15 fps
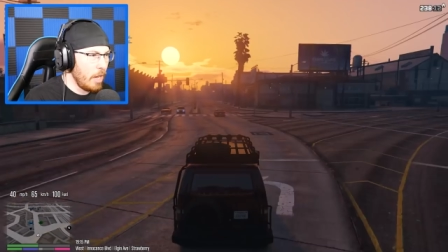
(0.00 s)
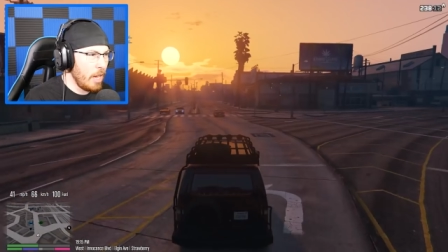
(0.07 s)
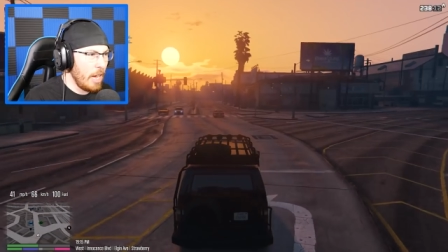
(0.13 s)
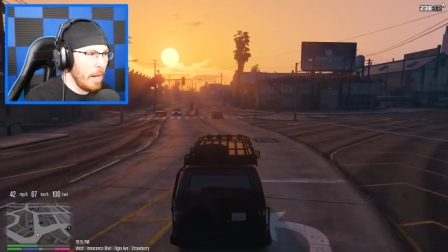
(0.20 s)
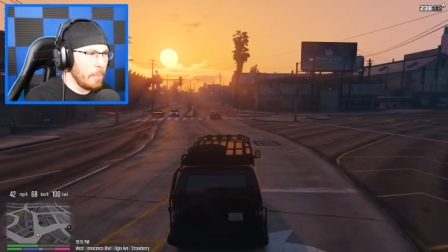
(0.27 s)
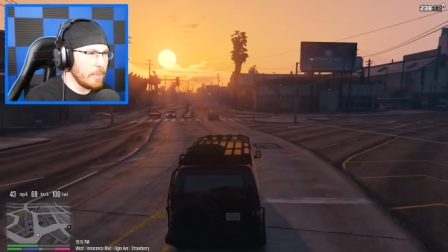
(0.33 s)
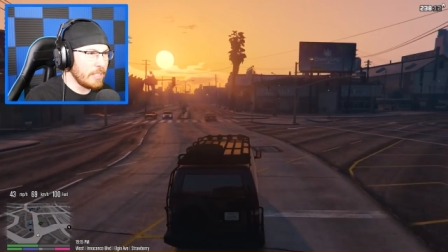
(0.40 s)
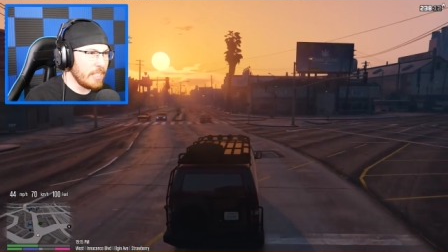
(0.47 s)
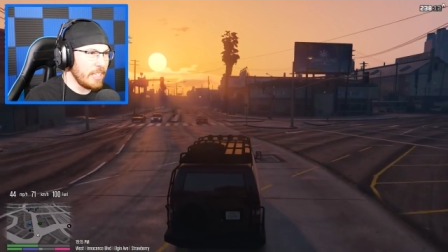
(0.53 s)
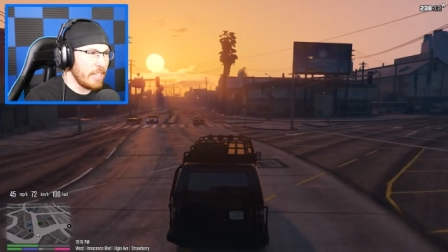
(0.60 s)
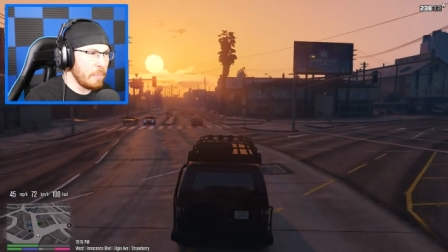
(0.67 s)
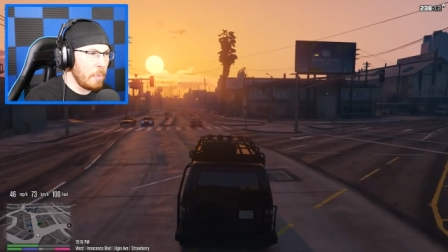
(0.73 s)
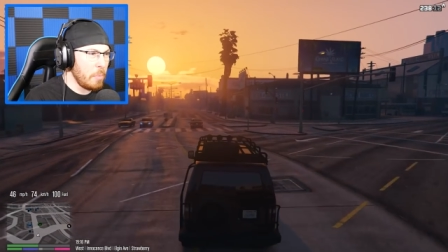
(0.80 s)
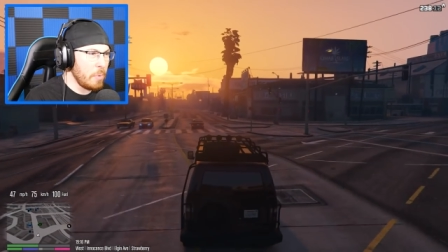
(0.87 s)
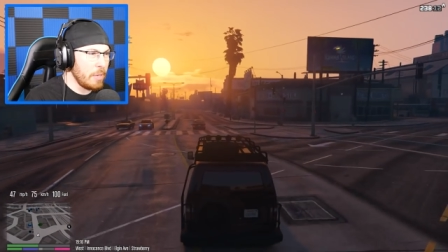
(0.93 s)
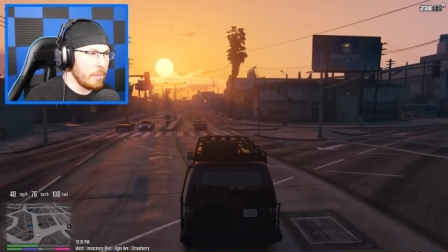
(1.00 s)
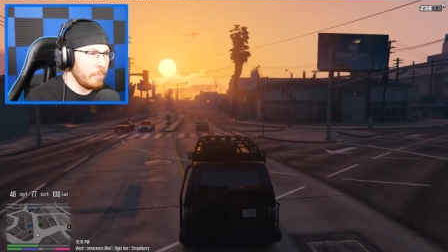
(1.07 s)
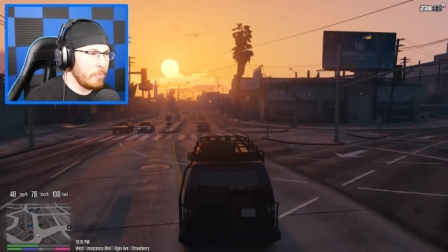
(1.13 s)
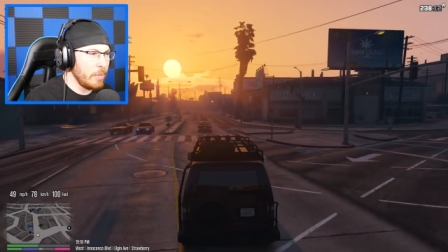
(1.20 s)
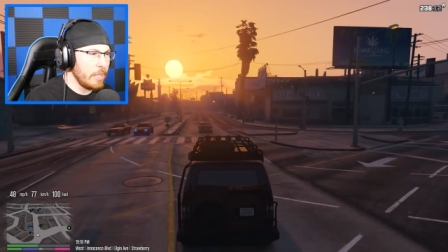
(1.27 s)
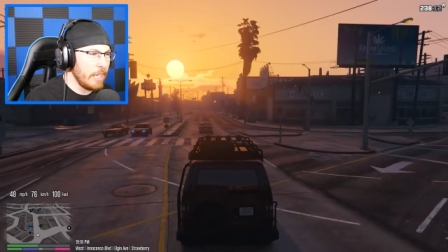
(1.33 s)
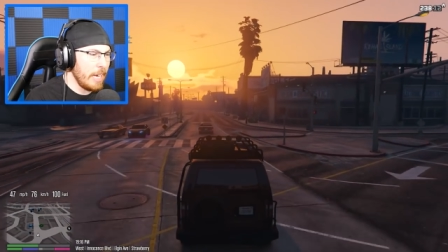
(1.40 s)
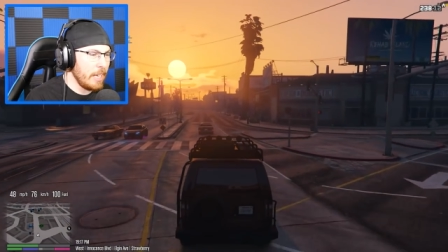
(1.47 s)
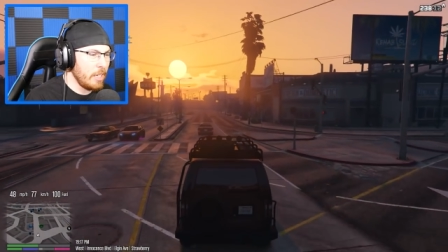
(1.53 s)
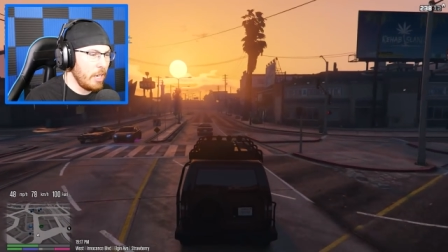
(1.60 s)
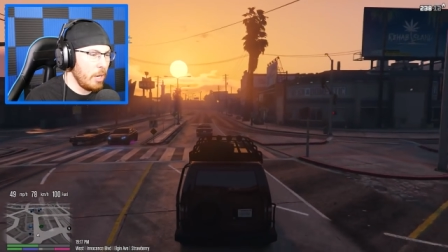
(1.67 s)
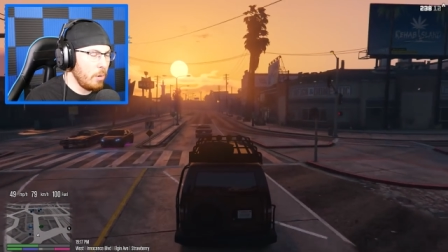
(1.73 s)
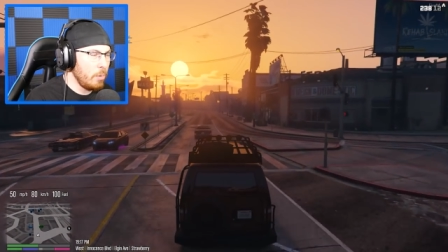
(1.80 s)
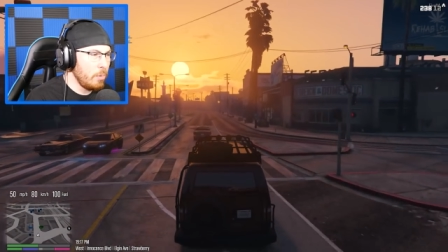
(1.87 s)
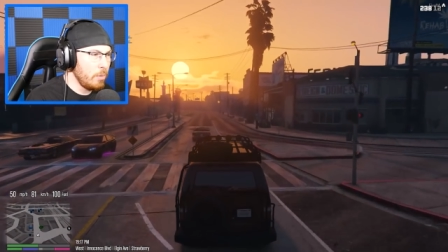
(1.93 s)
Uh, I was thinking maybe we, we lay
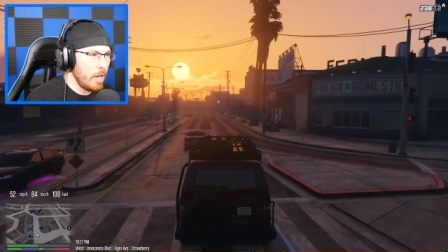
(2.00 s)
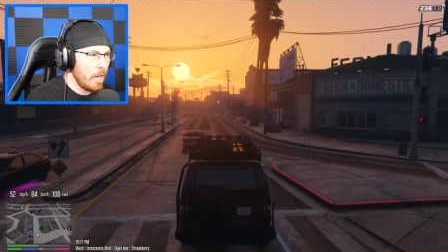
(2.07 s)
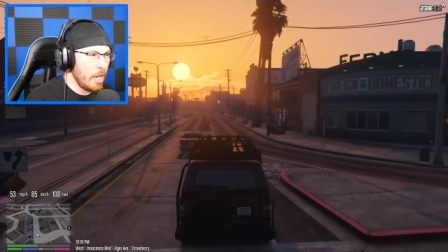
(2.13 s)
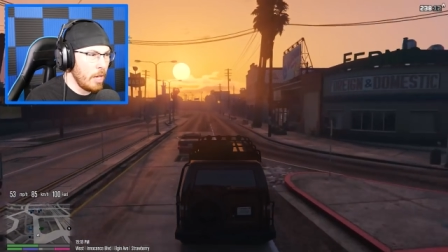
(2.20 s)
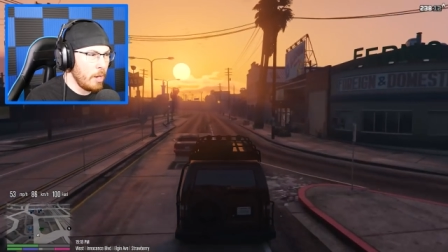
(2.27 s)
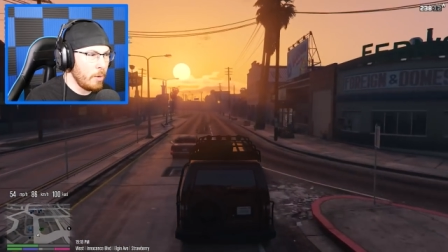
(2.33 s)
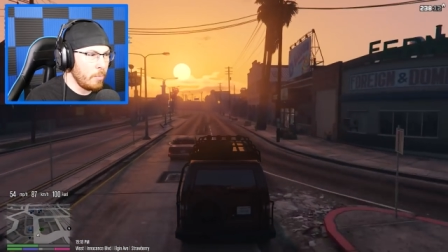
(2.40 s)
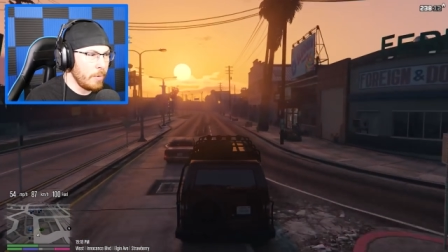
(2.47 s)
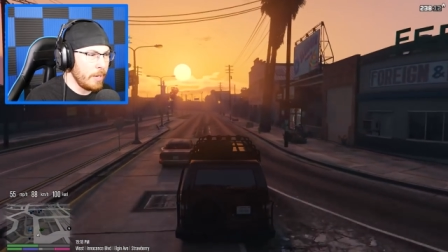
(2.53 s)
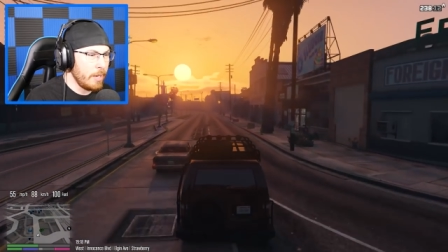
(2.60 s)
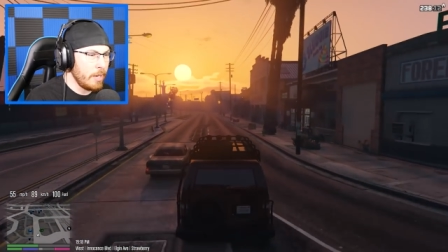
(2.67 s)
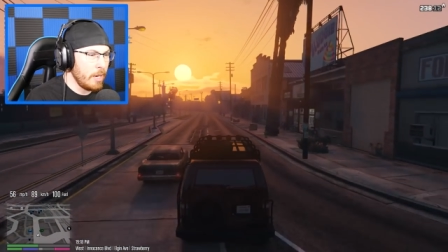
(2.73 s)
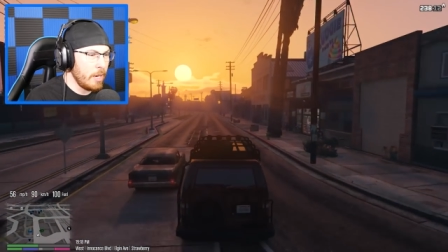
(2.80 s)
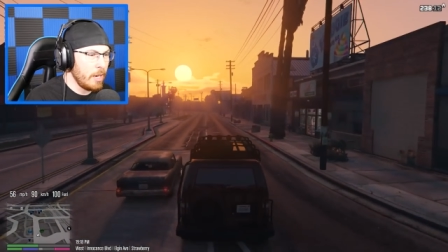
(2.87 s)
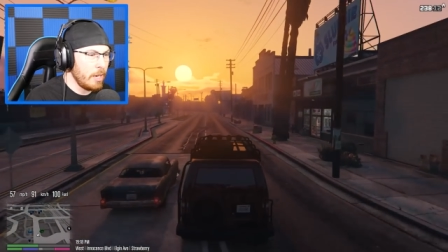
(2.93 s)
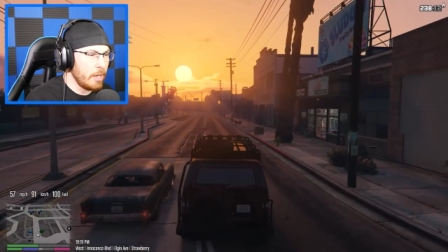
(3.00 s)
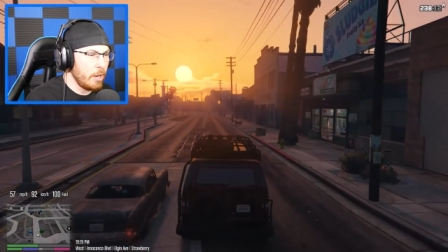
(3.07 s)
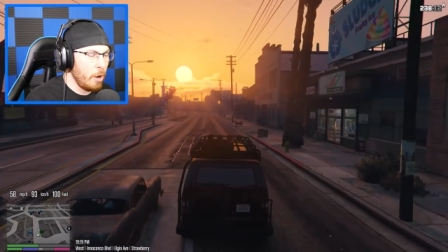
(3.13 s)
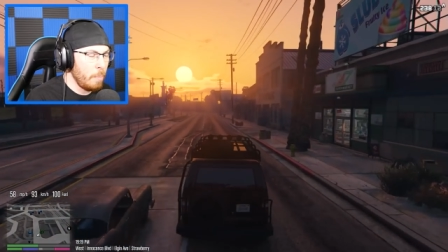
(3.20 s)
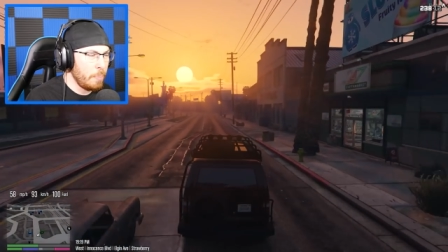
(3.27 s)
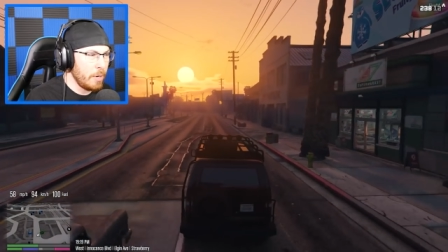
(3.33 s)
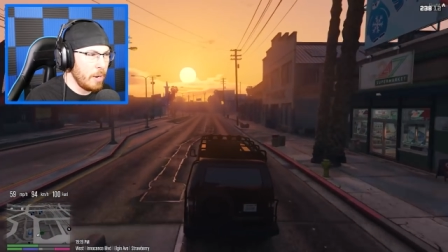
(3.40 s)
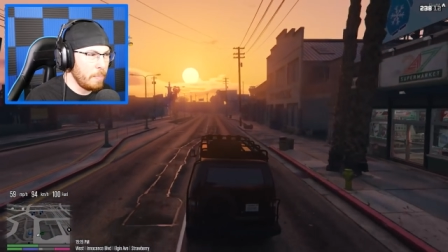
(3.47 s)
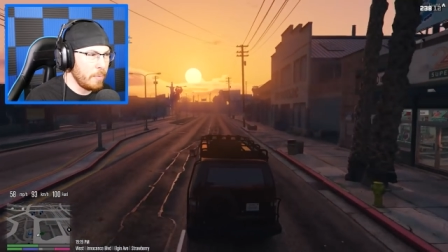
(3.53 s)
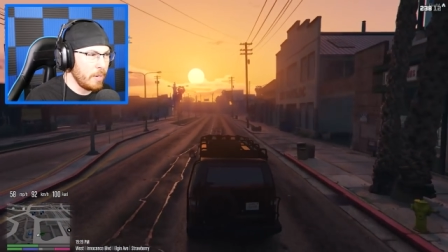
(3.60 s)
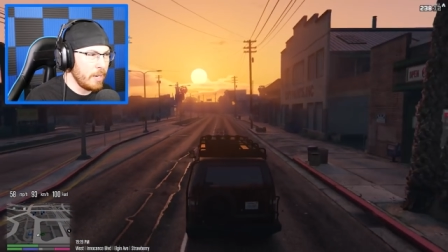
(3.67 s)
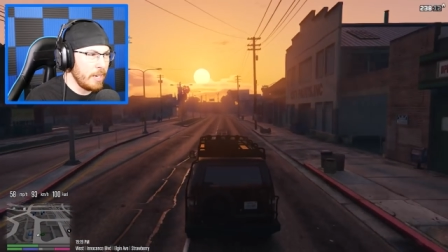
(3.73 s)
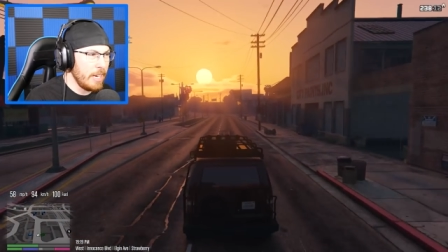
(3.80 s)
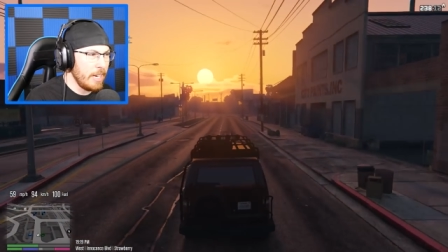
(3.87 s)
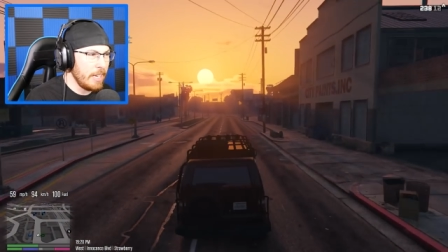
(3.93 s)
low. Uh, we uh, open up a
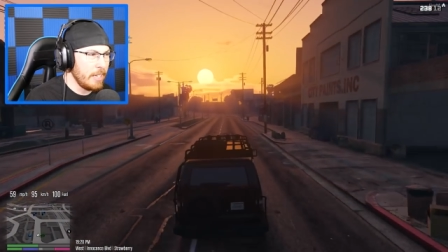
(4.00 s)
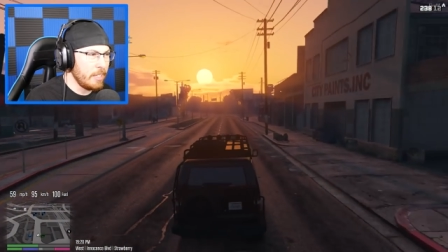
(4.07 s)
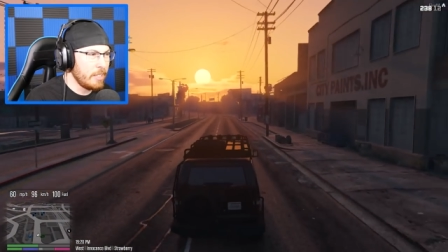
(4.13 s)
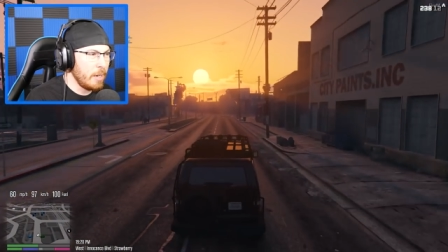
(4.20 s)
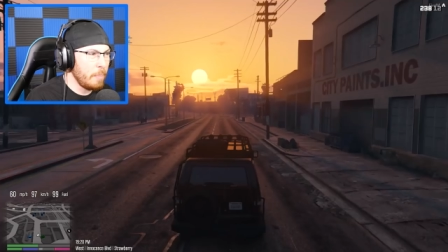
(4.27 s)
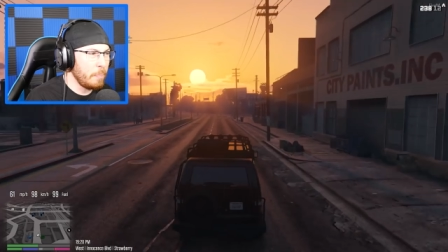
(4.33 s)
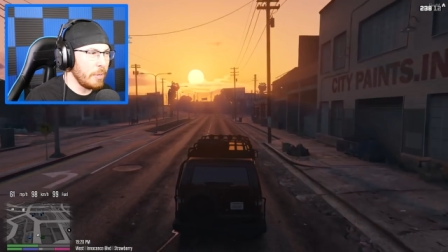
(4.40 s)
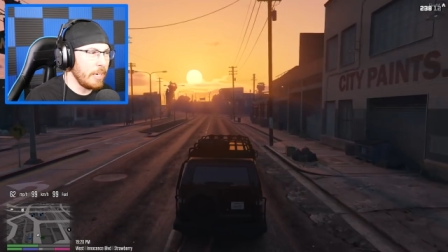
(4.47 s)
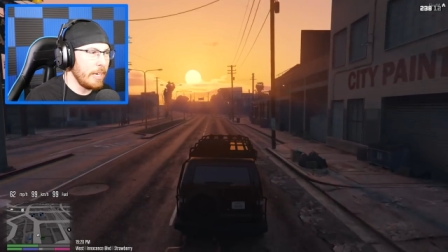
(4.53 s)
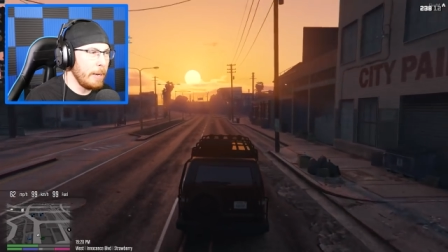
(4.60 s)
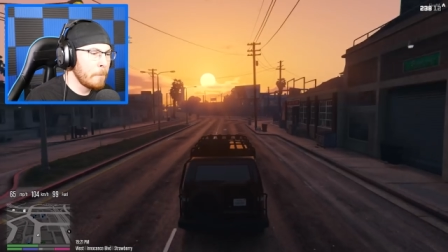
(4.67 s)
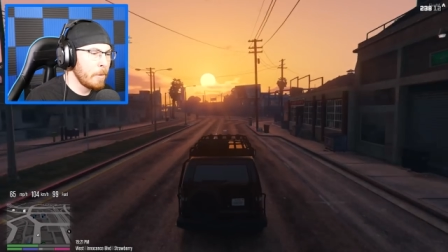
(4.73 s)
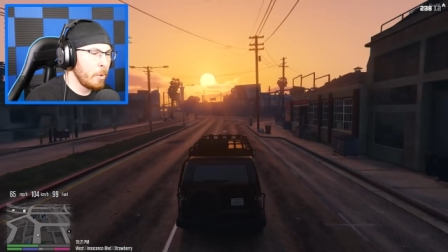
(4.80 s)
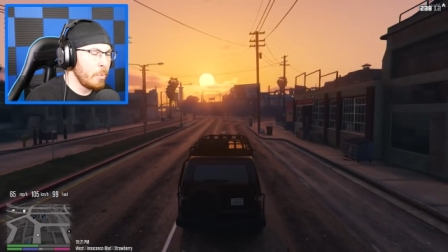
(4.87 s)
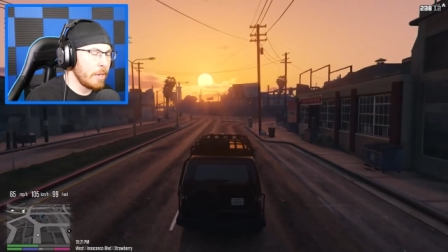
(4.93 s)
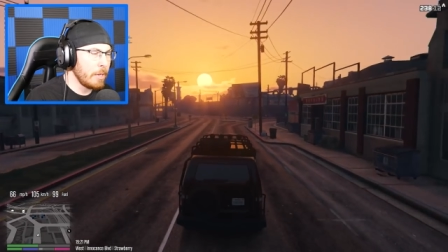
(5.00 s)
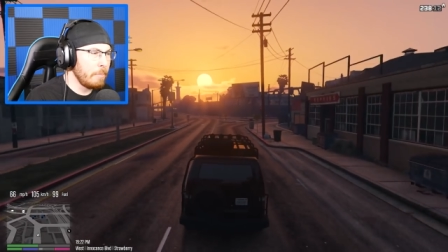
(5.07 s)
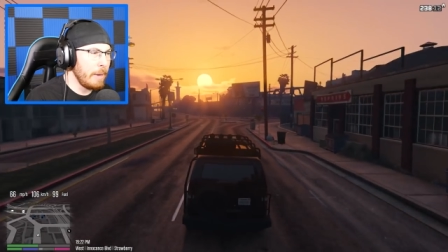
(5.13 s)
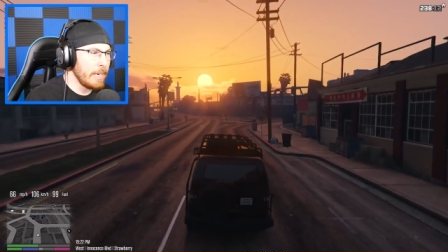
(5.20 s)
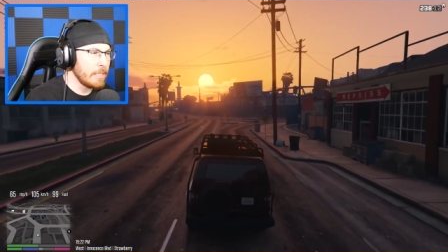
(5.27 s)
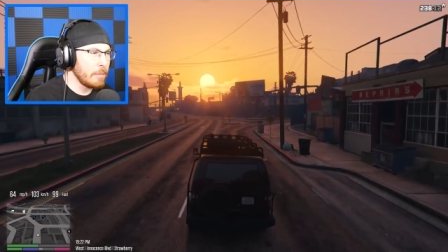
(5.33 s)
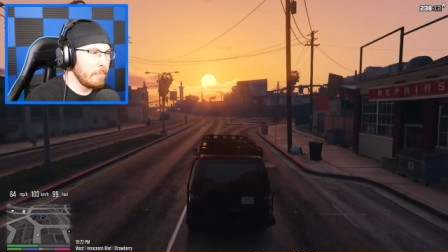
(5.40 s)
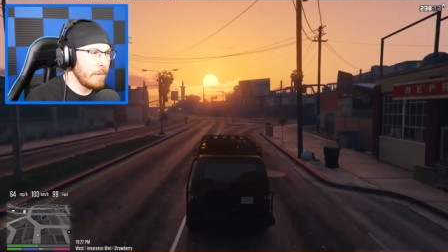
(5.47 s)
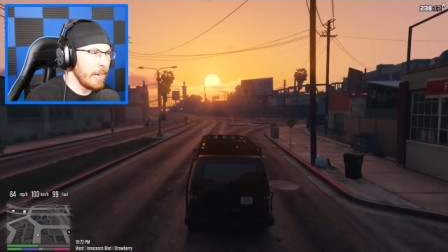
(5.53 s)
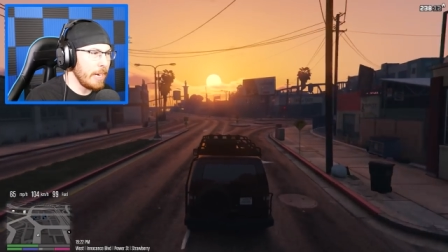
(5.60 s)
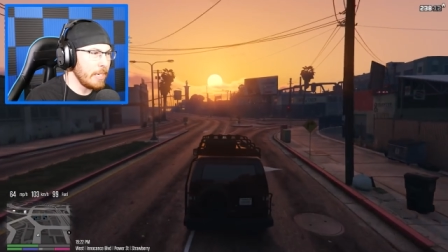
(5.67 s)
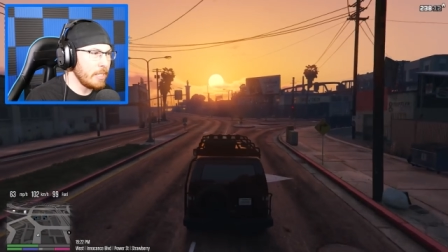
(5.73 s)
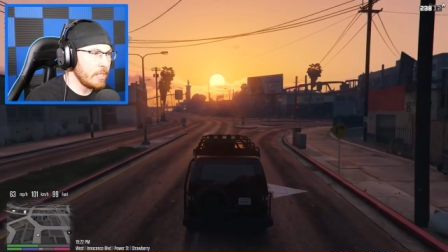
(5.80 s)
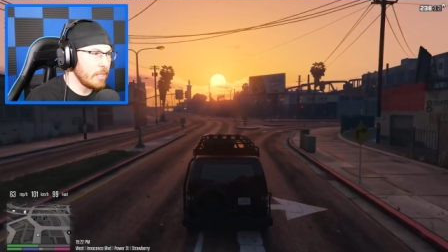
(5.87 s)
knitting company. We can make some okay, nice. Okay.